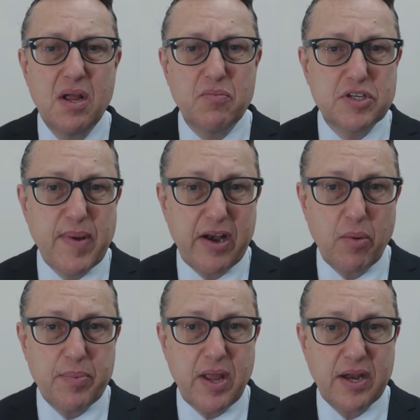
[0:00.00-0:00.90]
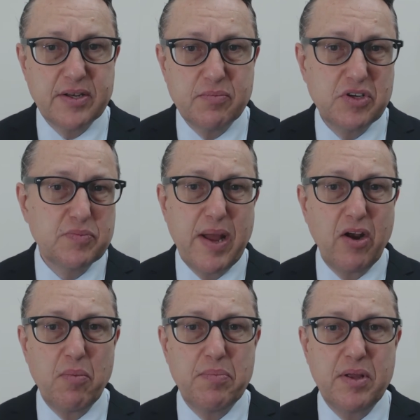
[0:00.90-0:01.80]
which may not be
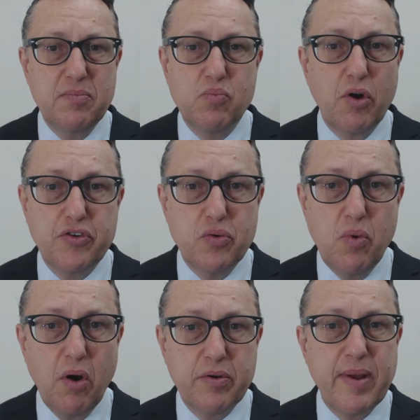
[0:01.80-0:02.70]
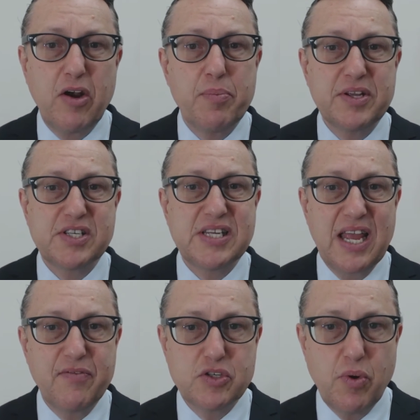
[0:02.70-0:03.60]
what you want, may not be as
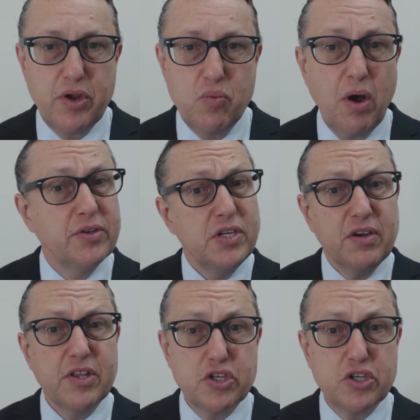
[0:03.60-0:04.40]
safe as what you want. So you've got the